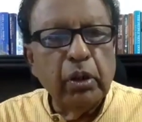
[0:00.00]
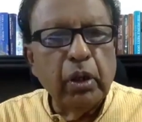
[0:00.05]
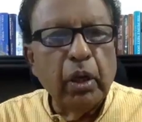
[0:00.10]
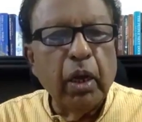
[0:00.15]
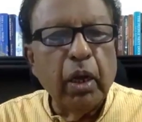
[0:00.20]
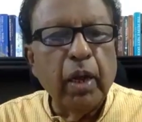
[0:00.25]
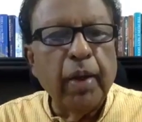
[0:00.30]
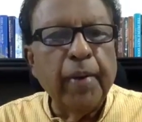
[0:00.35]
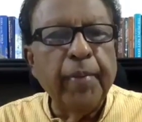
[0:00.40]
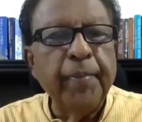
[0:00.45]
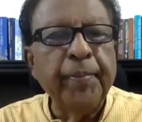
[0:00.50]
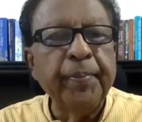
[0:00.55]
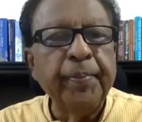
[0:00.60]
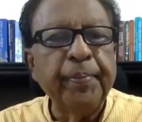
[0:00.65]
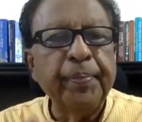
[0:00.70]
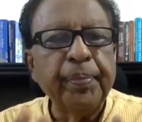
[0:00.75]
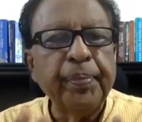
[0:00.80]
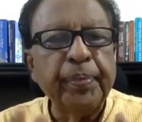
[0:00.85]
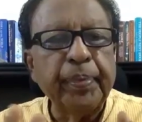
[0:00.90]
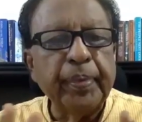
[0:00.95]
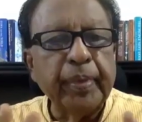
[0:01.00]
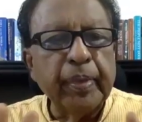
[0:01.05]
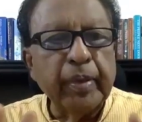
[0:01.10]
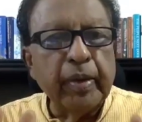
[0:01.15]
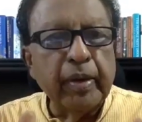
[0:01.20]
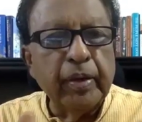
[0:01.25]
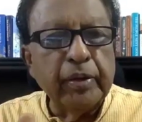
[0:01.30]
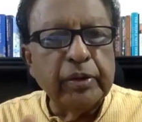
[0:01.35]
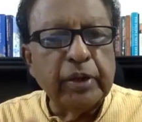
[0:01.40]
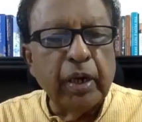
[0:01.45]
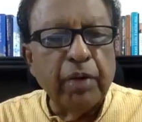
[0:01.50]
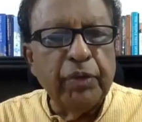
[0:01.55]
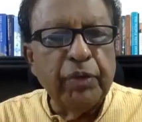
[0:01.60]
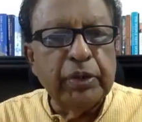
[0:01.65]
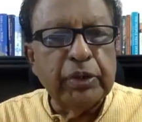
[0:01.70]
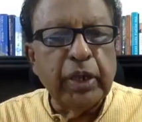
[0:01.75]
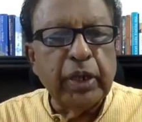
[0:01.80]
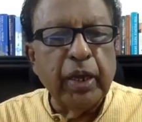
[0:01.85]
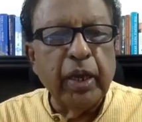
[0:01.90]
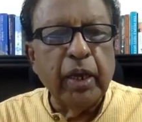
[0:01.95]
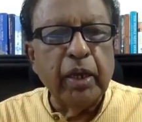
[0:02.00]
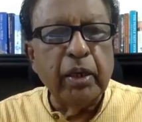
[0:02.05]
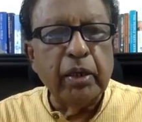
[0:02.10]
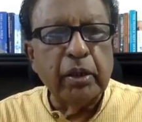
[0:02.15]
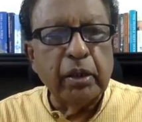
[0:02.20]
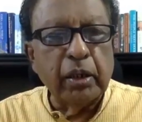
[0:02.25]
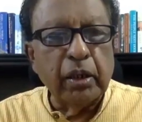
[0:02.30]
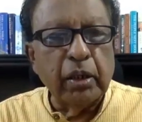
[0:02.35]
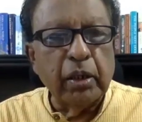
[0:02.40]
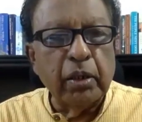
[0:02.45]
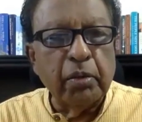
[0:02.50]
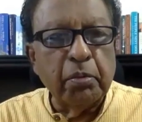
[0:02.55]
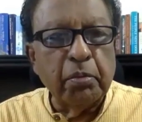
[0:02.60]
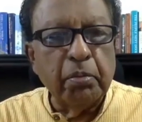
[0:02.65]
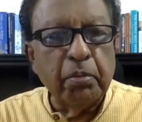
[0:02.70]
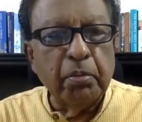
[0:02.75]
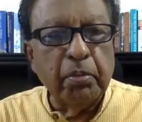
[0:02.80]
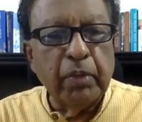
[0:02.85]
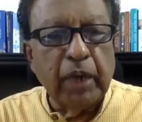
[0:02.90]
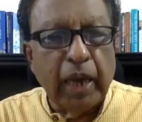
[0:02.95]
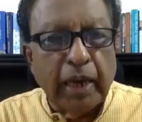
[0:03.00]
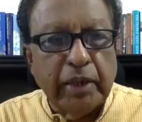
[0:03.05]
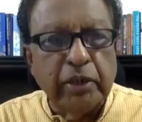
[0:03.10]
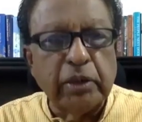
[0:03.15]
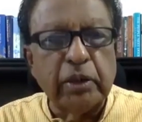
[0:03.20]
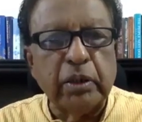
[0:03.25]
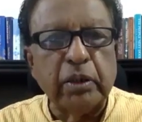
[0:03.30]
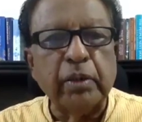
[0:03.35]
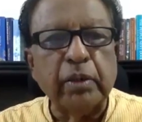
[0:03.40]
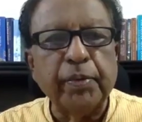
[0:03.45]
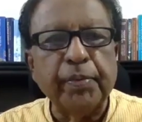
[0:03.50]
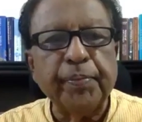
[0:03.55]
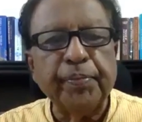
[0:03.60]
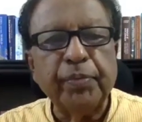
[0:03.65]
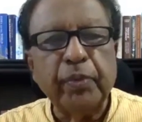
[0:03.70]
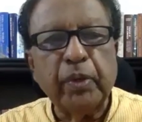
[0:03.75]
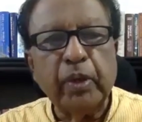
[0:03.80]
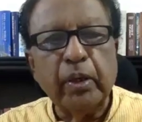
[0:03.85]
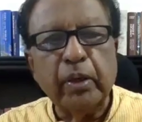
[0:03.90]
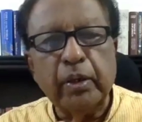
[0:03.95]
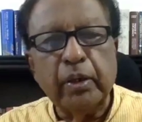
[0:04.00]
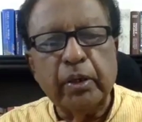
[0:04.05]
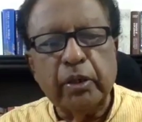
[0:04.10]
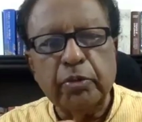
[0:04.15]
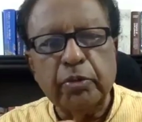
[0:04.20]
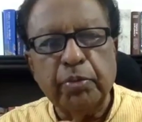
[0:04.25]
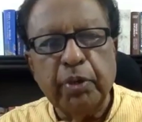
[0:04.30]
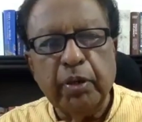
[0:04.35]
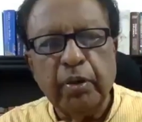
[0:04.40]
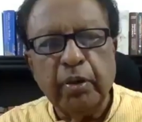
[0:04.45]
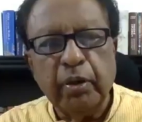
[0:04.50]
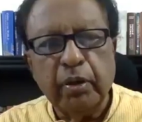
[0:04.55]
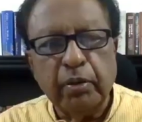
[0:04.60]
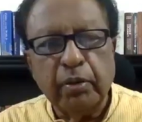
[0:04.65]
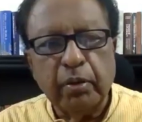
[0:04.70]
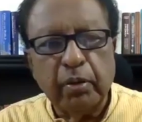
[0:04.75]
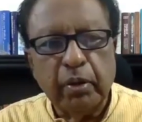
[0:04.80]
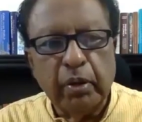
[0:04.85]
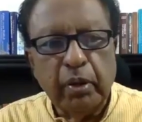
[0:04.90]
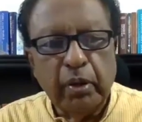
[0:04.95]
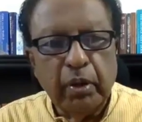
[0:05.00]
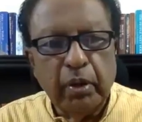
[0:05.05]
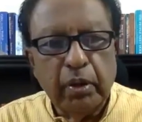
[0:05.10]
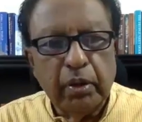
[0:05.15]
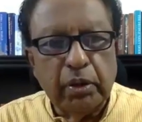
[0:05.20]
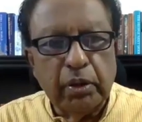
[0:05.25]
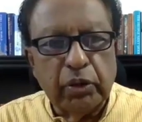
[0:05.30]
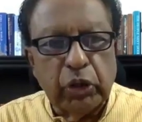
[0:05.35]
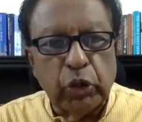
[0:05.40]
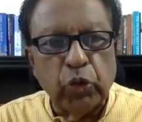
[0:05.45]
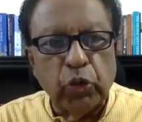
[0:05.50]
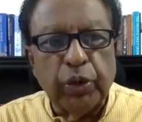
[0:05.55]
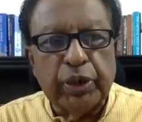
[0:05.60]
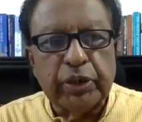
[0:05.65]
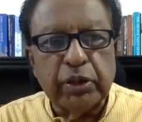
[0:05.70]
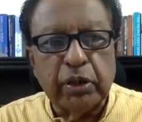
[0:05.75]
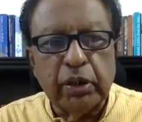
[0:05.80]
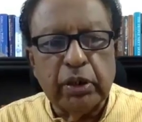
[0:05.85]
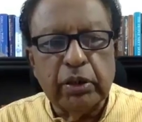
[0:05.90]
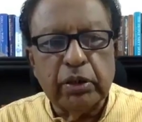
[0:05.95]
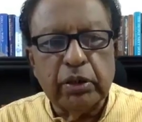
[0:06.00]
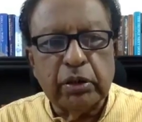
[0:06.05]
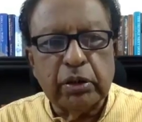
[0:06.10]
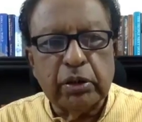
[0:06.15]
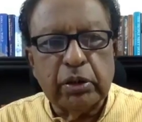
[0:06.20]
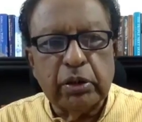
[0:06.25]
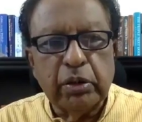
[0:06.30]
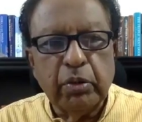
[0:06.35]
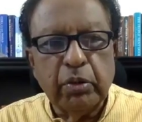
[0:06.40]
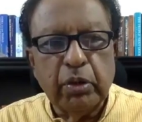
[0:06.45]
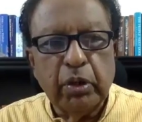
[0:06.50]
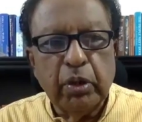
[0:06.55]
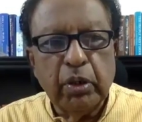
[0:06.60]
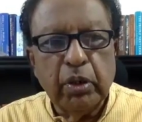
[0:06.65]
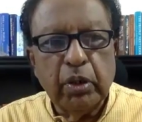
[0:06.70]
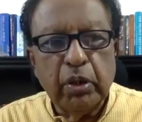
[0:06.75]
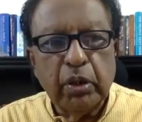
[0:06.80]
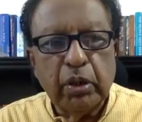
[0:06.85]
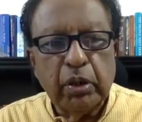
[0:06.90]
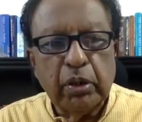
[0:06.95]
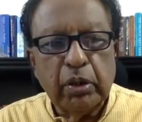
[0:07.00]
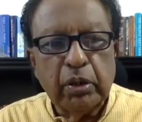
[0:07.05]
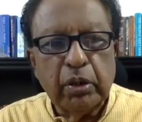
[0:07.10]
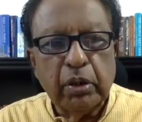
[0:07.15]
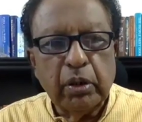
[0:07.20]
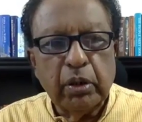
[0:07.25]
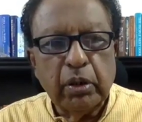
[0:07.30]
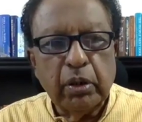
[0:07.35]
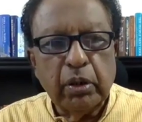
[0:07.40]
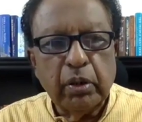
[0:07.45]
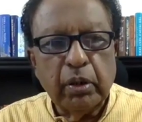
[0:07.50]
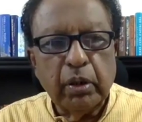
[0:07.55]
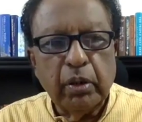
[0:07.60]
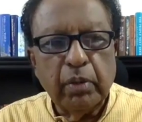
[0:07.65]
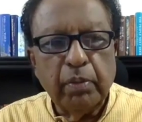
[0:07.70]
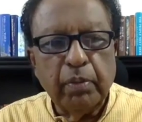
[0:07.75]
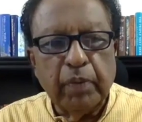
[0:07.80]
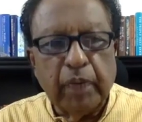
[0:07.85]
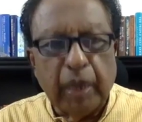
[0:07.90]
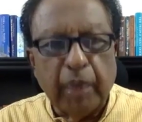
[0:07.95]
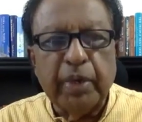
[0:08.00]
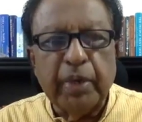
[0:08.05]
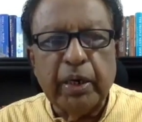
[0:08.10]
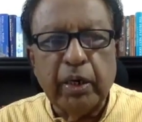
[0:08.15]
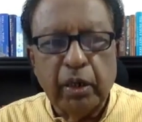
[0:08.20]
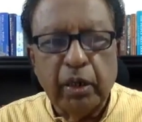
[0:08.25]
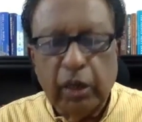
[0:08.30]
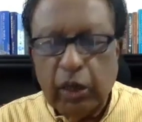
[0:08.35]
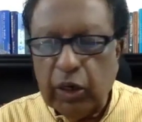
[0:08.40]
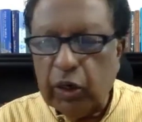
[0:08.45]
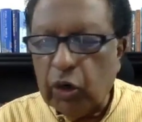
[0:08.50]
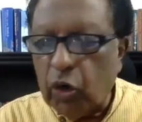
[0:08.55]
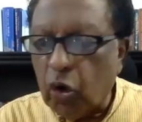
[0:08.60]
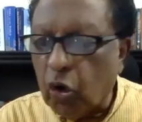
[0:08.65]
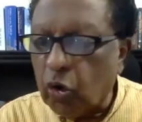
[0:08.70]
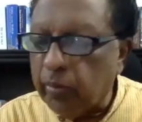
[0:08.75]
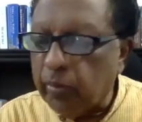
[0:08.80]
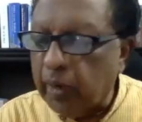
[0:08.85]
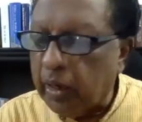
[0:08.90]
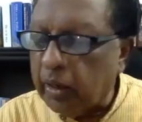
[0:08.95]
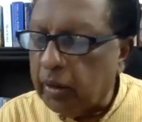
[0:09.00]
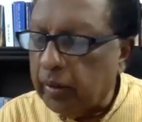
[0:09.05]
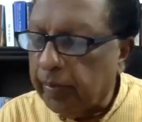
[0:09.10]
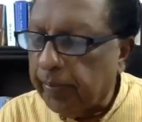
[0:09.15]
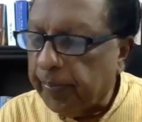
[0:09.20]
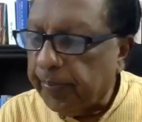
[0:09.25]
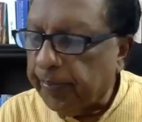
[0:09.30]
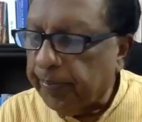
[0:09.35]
um, shall we say, uh, lighter. It has been, the situation is becoming normal.